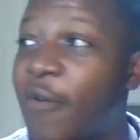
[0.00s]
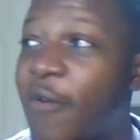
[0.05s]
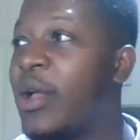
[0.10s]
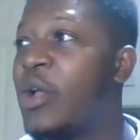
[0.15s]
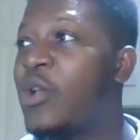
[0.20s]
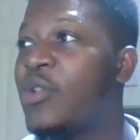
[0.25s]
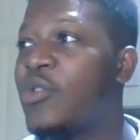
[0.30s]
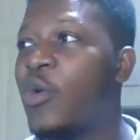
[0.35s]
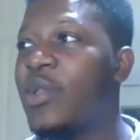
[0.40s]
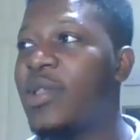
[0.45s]

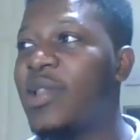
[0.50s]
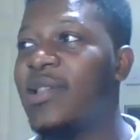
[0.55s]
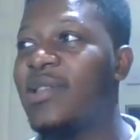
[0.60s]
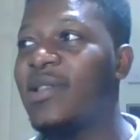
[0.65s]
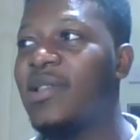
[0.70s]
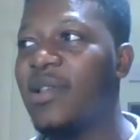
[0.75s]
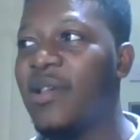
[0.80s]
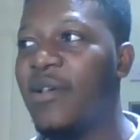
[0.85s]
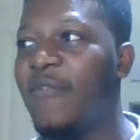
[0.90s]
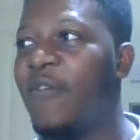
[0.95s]
So this
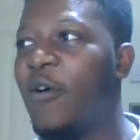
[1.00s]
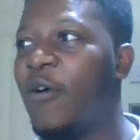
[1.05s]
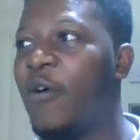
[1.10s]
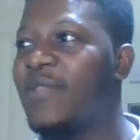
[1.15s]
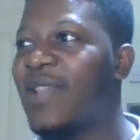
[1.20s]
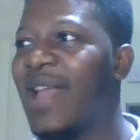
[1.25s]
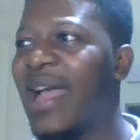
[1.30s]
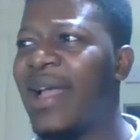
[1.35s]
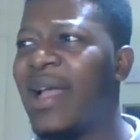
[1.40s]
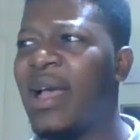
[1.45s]
involves
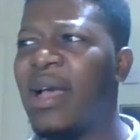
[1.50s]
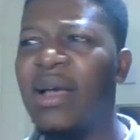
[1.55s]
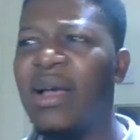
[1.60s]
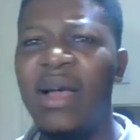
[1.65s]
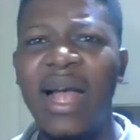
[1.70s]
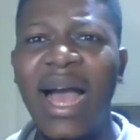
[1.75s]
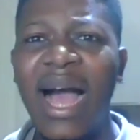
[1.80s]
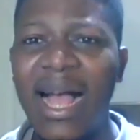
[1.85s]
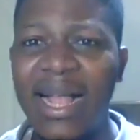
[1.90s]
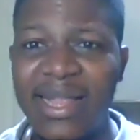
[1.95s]
like
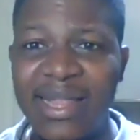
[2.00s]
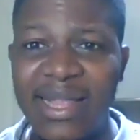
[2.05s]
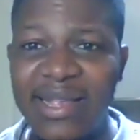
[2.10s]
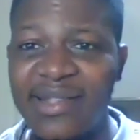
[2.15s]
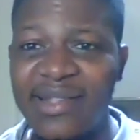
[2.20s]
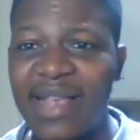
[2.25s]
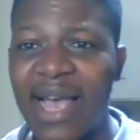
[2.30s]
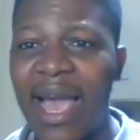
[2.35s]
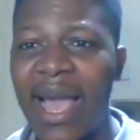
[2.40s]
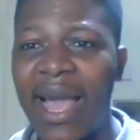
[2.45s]
CAD
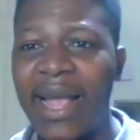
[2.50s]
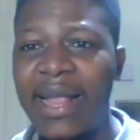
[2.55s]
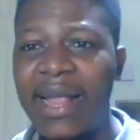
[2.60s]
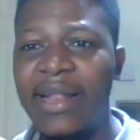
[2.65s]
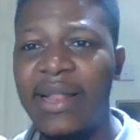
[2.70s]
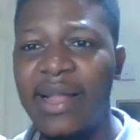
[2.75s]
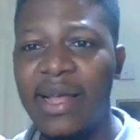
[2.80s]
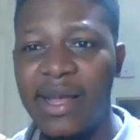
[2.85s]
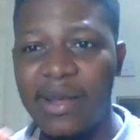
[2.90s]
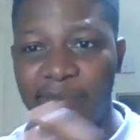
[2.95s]

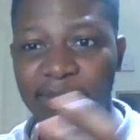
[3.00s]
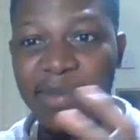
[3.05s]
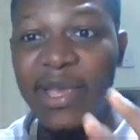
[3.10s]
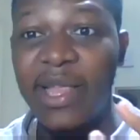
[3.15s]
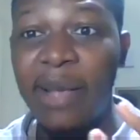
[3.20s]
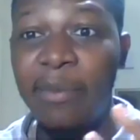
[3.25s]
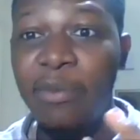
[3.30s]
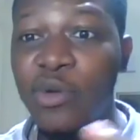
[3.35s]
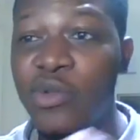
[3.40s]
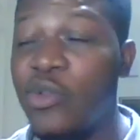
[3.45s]
design, being
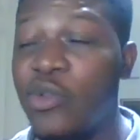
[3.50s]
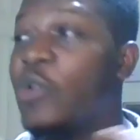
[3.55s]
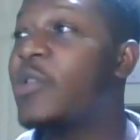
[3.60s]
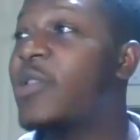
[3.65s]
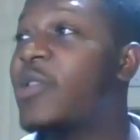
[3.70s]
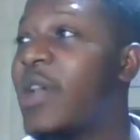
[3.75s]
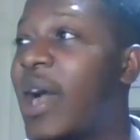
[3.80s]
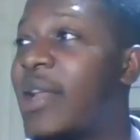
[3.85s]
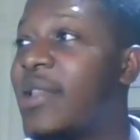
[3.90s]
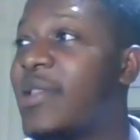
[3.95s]
able to use
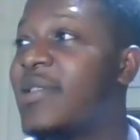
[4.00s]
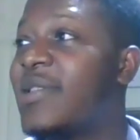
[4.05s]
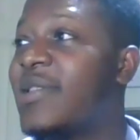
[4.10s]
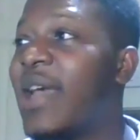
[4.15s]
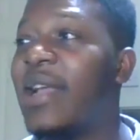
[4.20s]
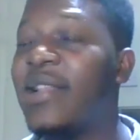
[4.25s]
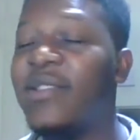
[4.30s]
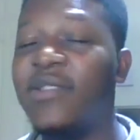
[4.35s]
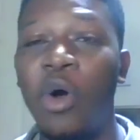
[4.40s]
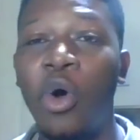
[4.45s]
CAD
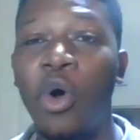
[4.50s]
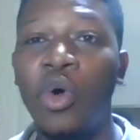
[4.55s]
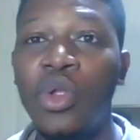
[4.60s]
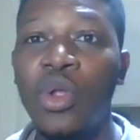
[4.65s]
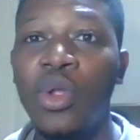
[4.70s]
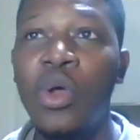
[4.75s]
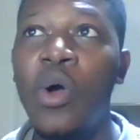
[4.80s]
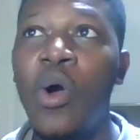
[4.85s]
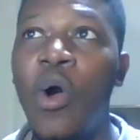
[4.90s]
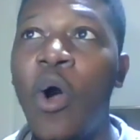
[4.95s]
designs or
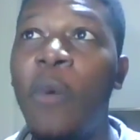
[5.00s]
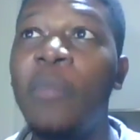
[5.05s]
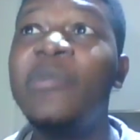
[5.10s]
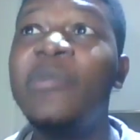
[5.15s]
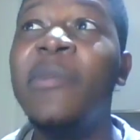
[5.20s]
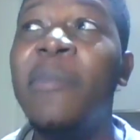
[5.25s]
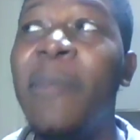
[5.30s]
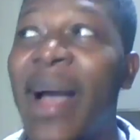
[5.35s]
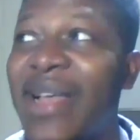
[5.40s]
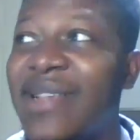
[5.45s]

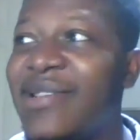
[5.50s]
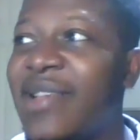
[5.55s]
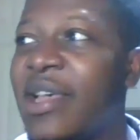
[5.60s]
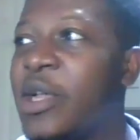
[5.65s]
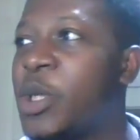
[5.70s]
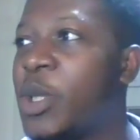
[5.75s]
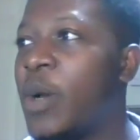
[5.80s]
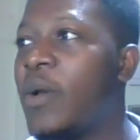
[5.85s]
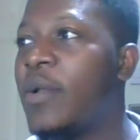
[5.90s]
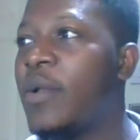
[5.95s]

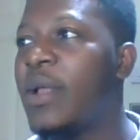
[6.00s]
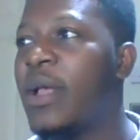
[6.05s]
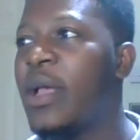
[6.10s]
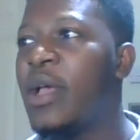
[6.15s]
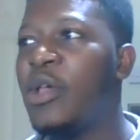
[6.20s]
optimization.